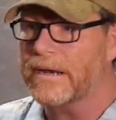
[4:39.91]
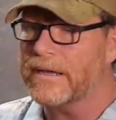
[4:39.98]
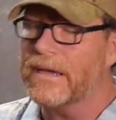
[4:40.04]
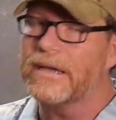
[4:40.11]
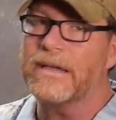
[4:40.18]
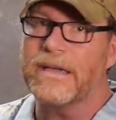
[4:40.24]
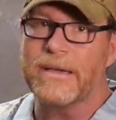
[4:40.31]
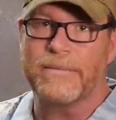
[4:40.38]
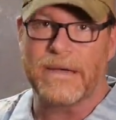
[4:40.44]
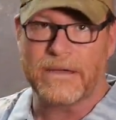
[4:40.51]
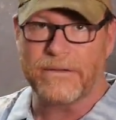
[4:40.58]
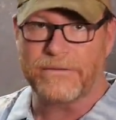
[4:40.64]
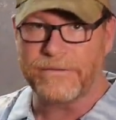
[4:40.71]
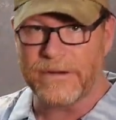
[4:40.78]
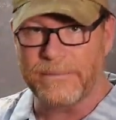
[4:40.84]
And again, my
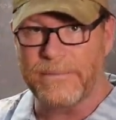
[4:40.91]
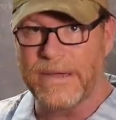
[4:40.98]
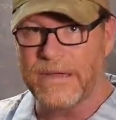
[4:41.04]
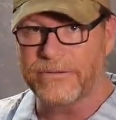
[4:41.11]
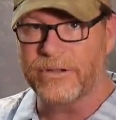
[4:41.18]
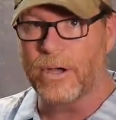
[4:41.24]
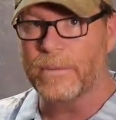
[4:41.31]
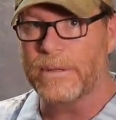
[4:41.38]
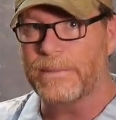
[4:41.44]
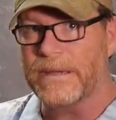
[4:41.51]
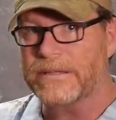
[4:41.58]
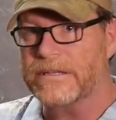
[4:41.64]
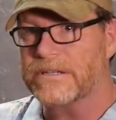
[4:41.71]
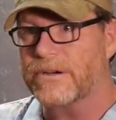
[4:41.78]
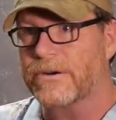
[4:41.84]
good friend Mel told me
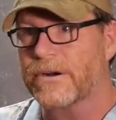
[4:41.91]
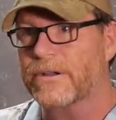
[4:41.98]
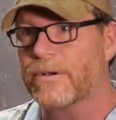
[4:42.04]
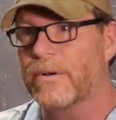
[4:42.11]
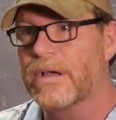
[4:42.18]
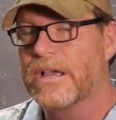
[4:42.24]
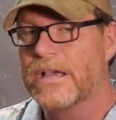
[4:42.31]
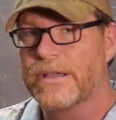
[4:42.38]
about this article.